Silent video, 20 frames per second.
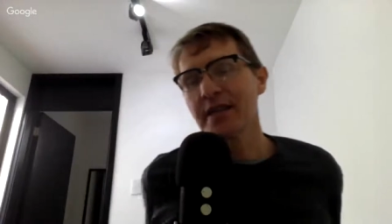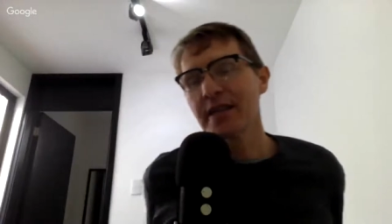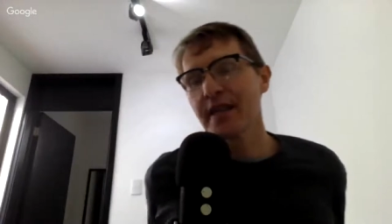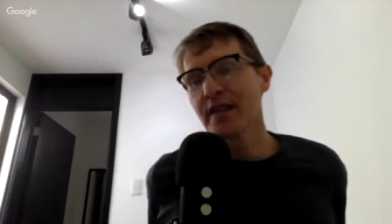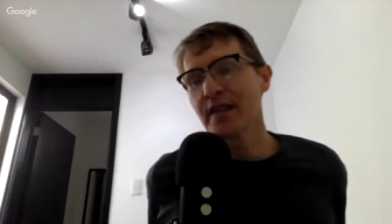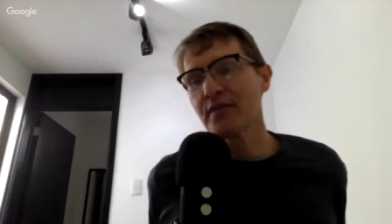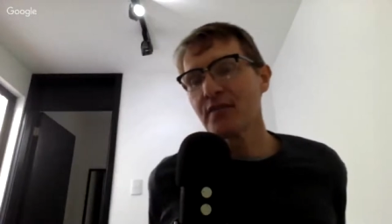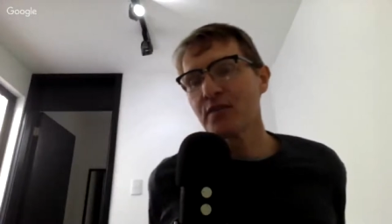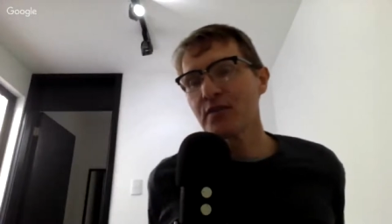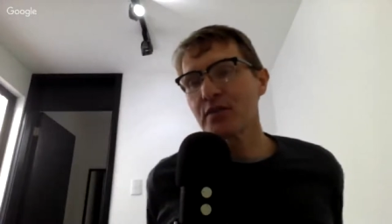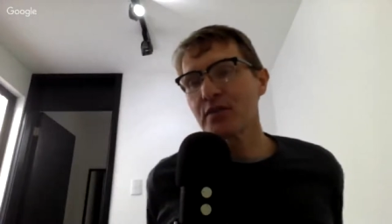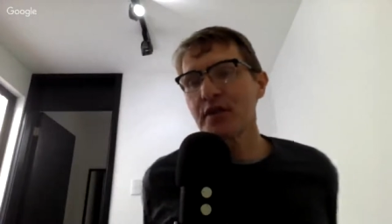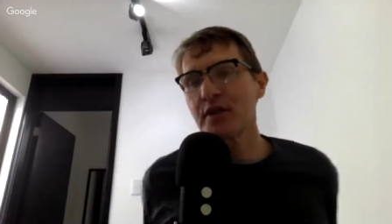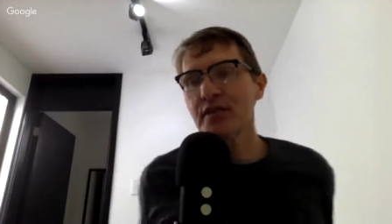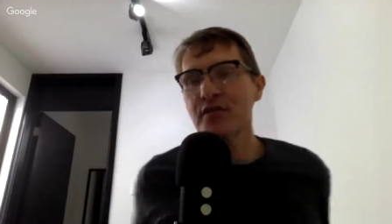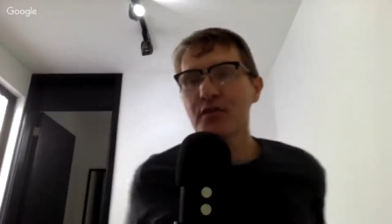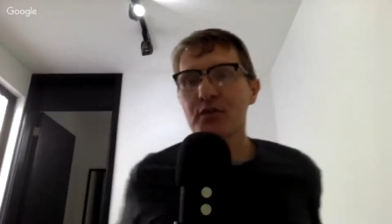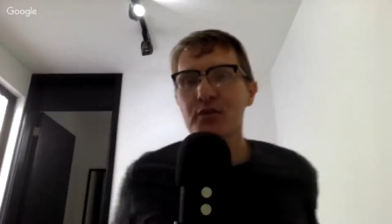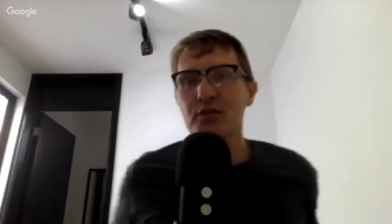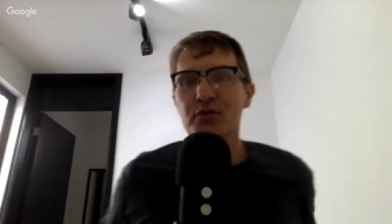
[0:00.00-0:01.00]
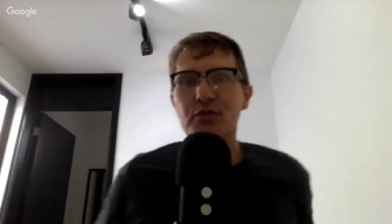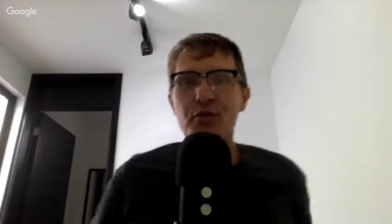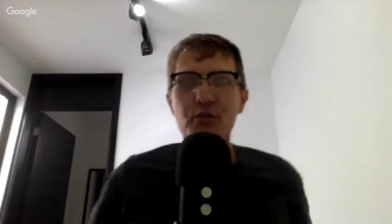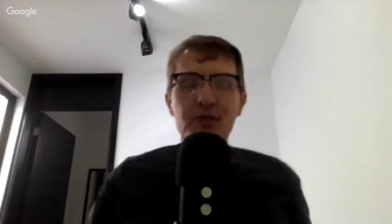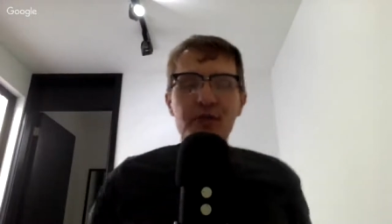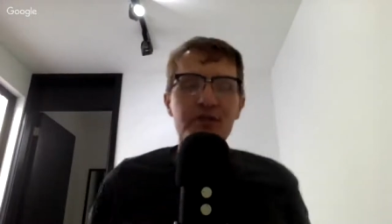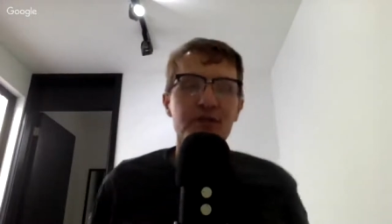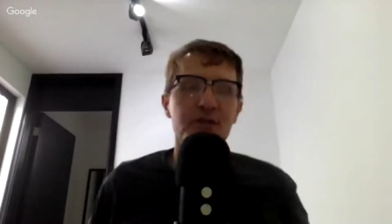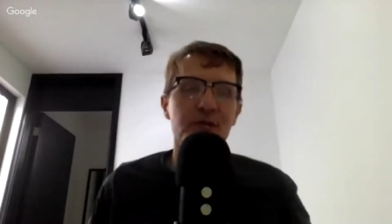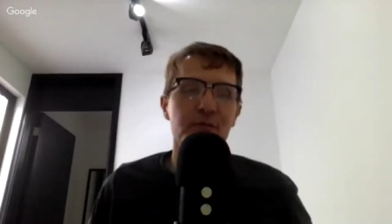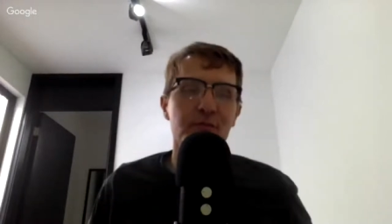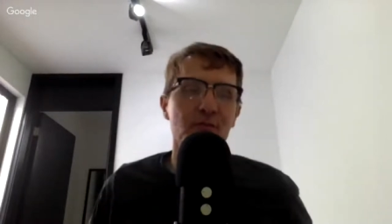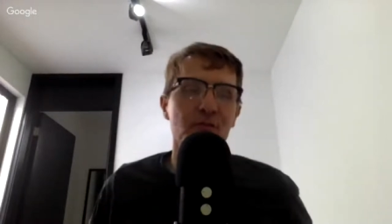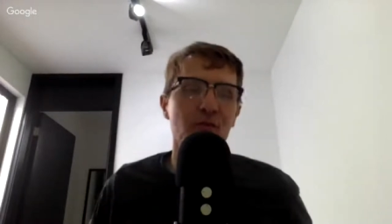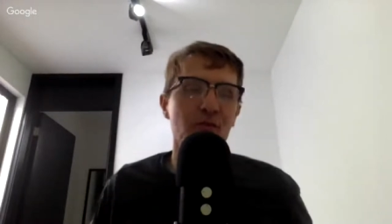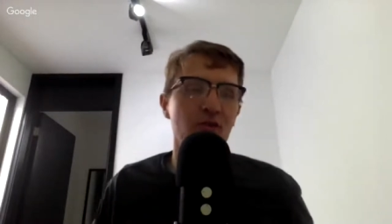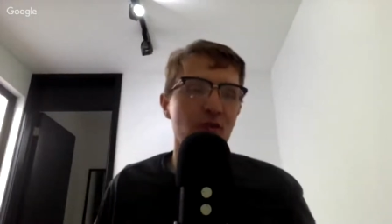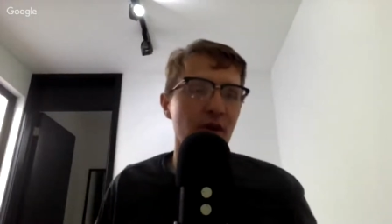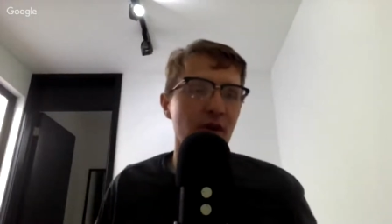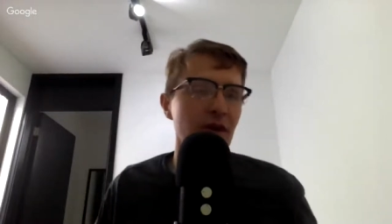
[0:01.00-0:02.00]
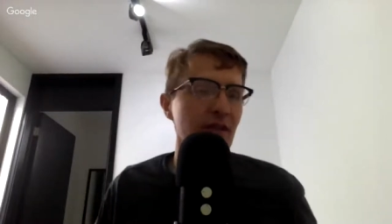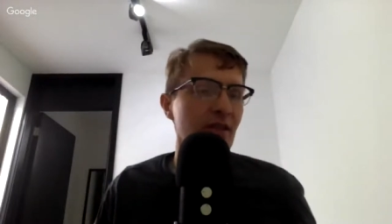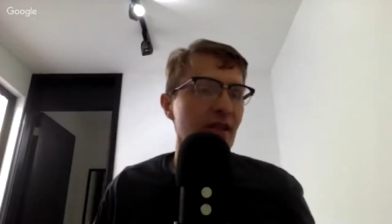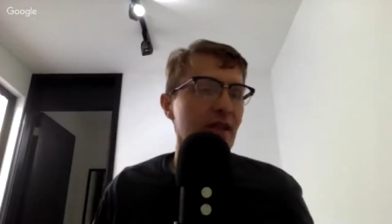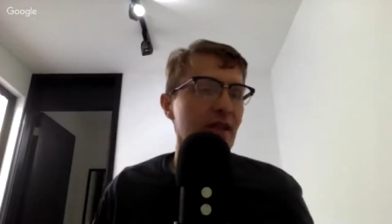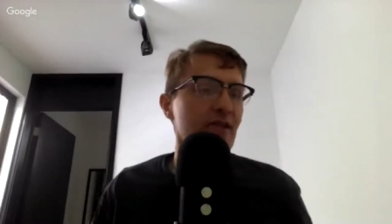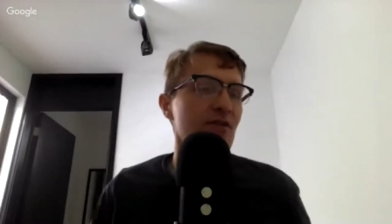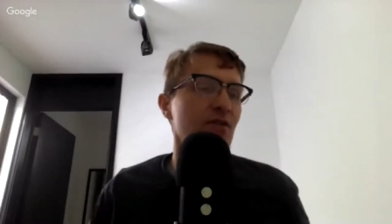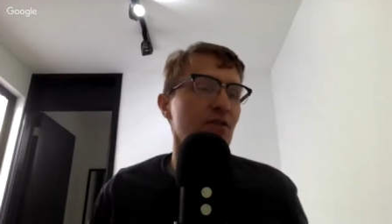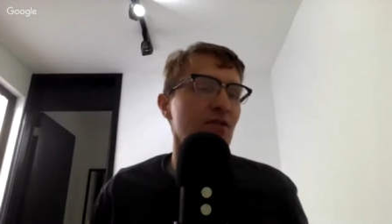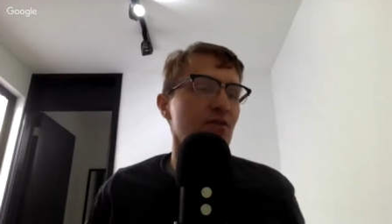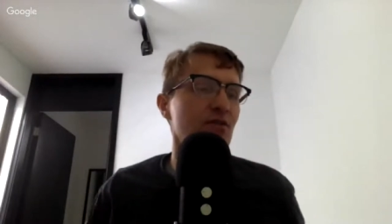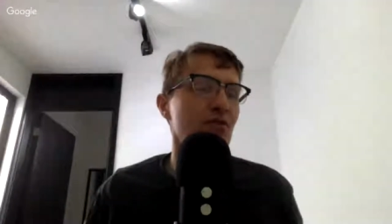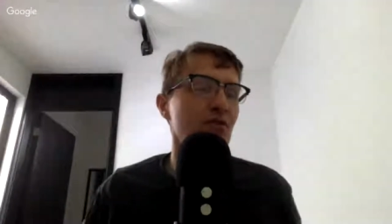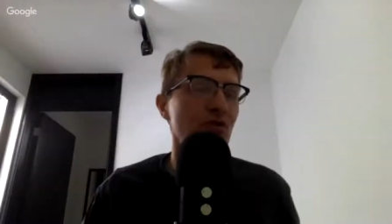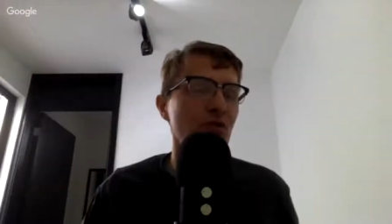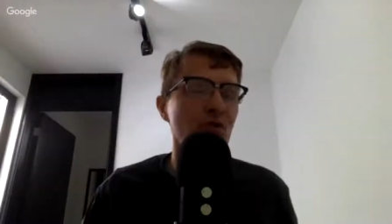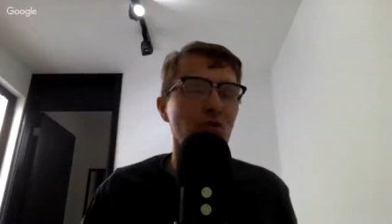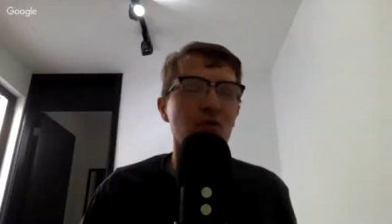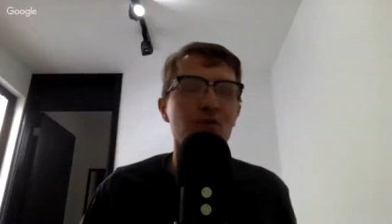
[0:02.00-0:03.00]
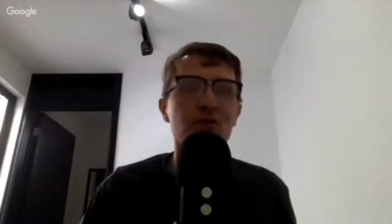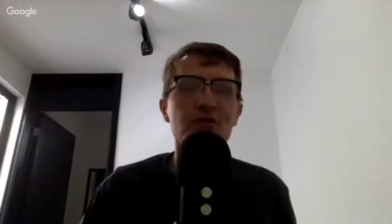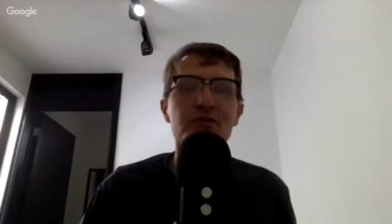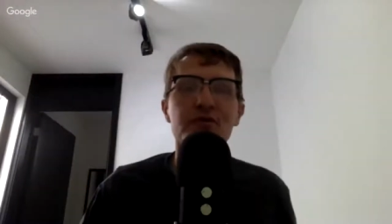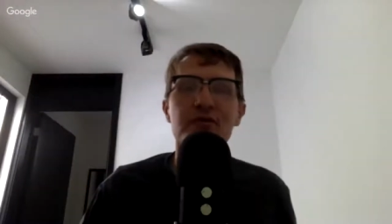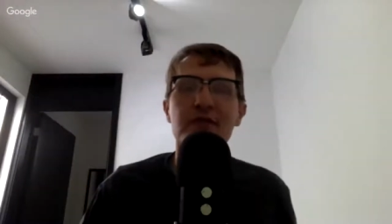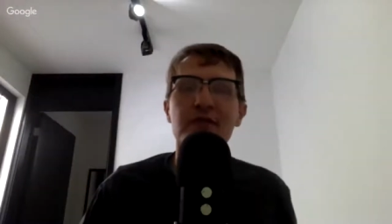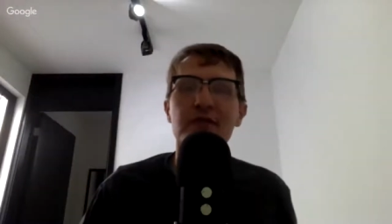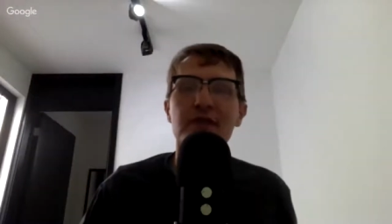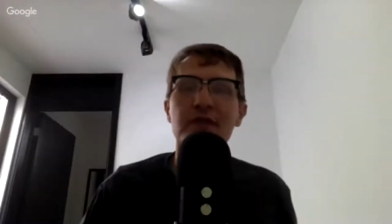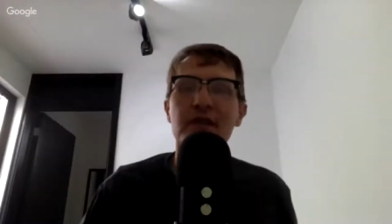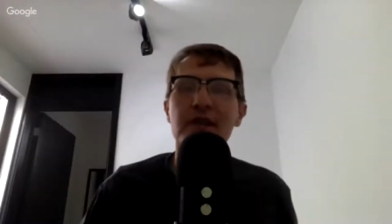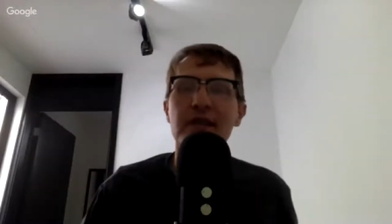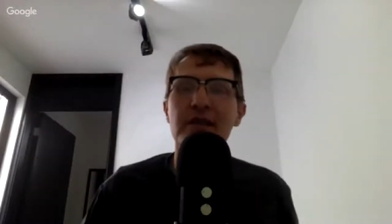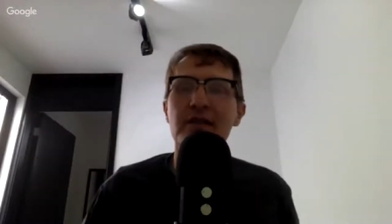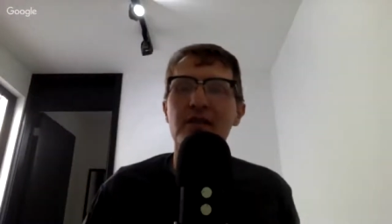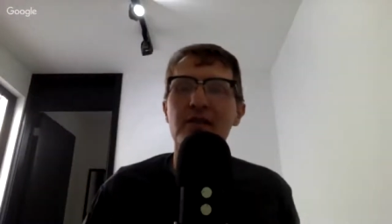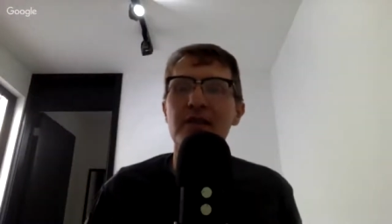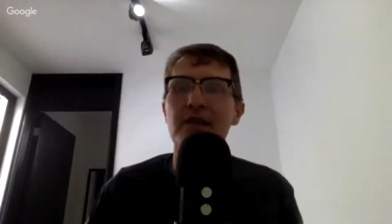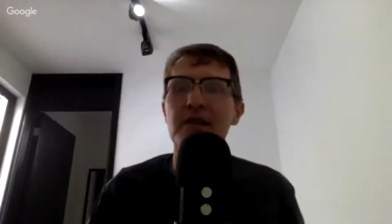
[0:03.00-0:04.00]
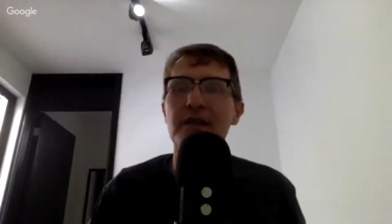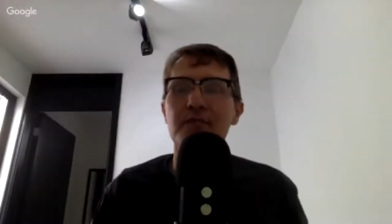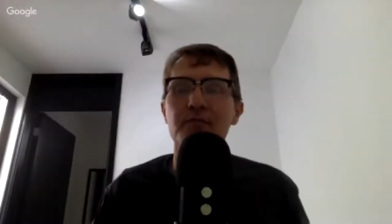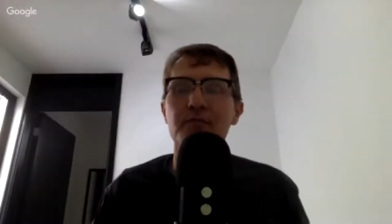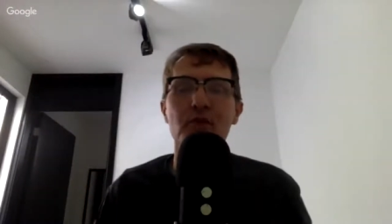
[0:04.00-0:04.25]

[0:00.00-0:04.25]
If you're if you're doing some great things in your schools and and uh,